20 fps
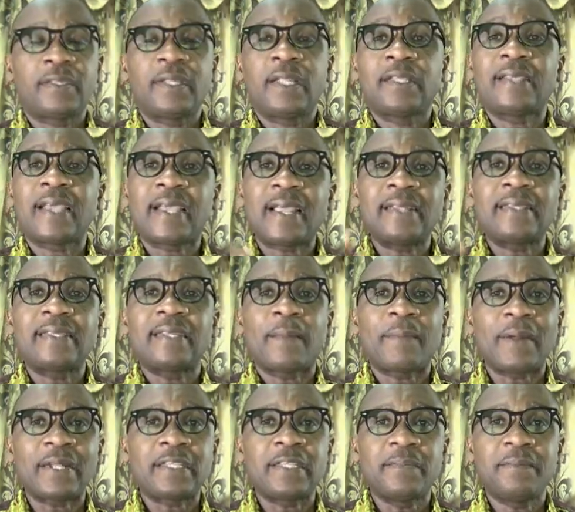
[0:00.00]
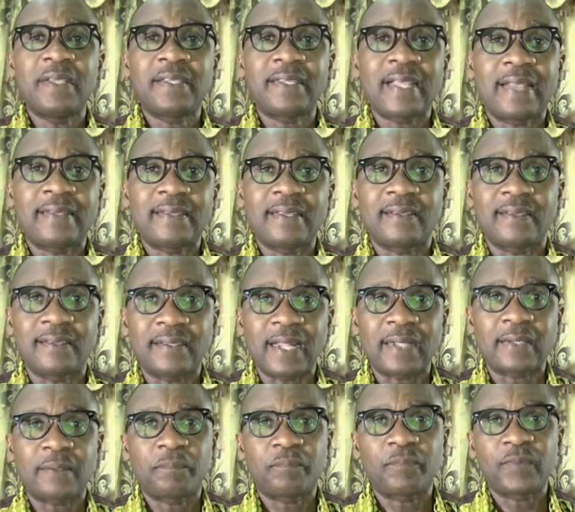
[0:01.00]
The second thing about image sizes is
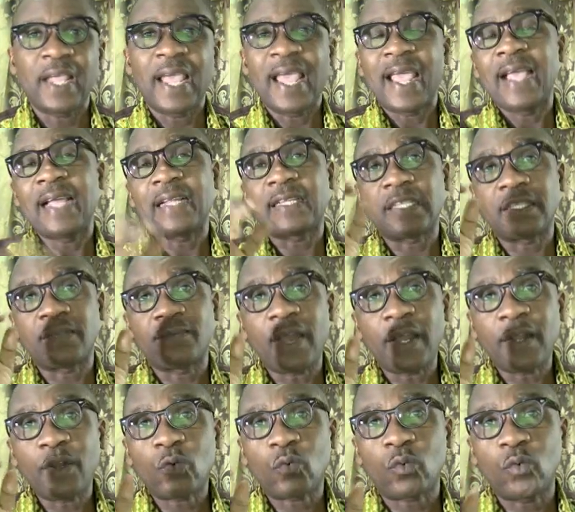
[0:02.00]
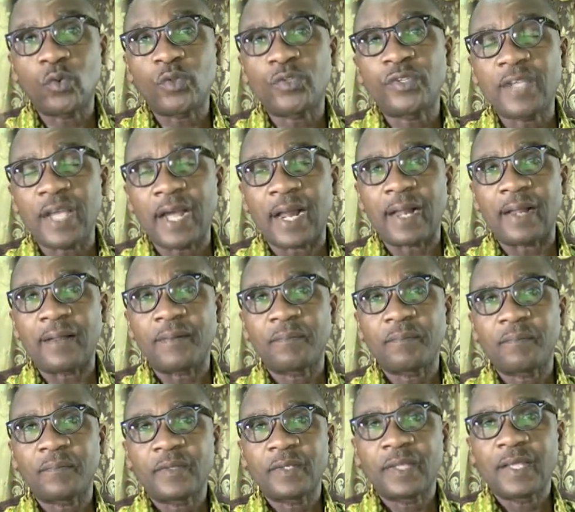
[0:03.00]
that it is very crucial
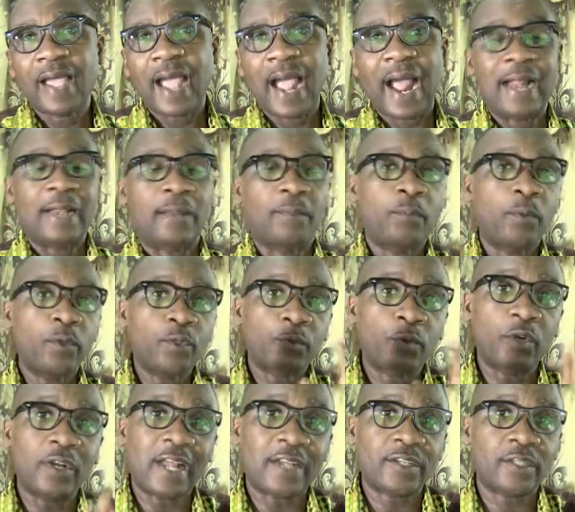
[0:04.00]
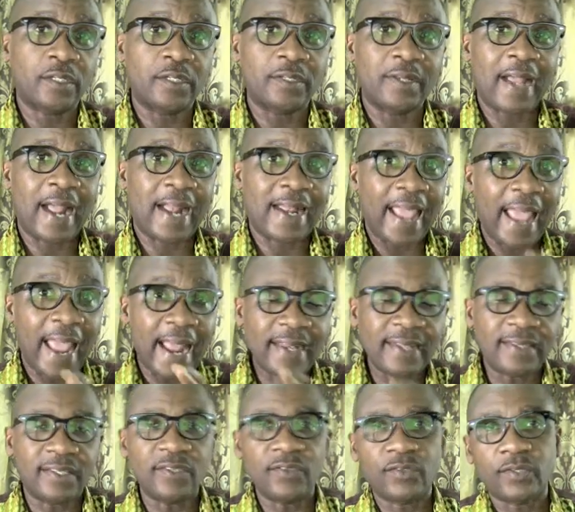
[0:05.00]
at post-production, at the
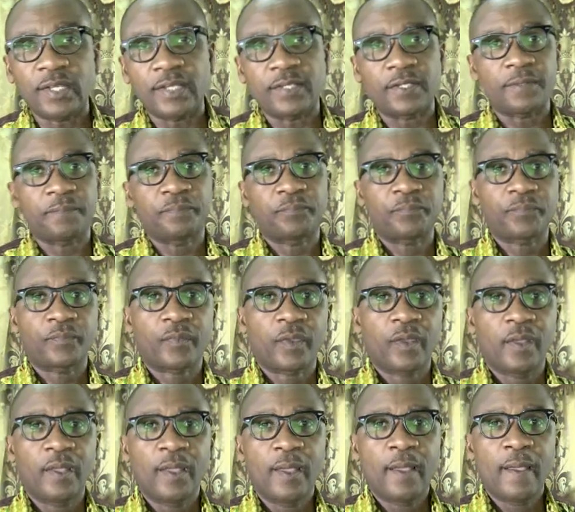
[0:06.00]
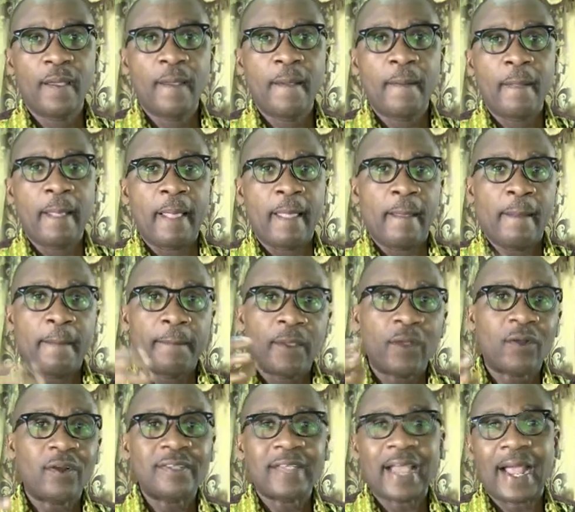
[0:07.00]
editing stage.
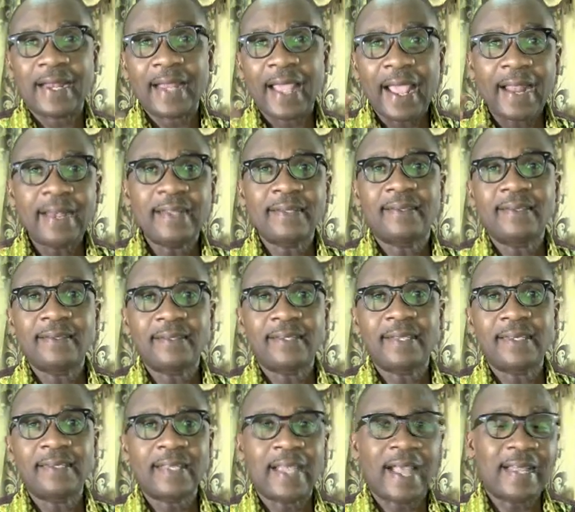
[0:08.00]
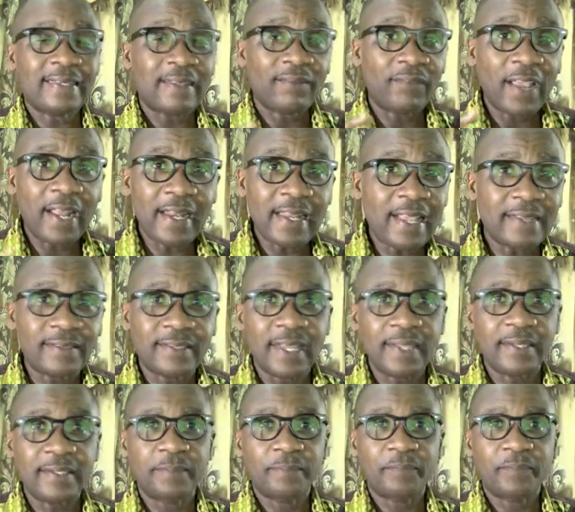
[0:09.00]
Because at the editing stage, as I've earlier
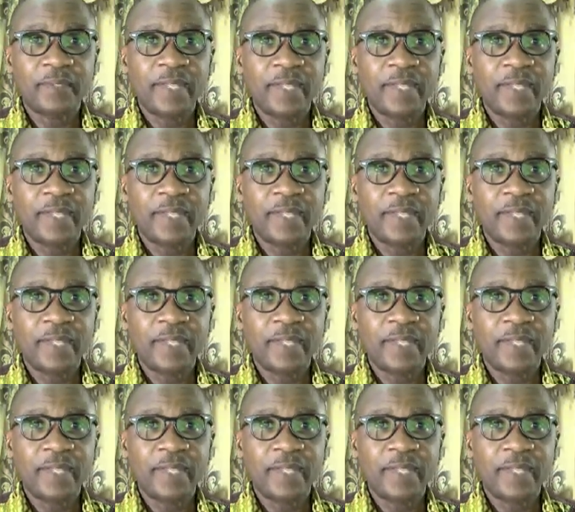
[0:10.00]
said,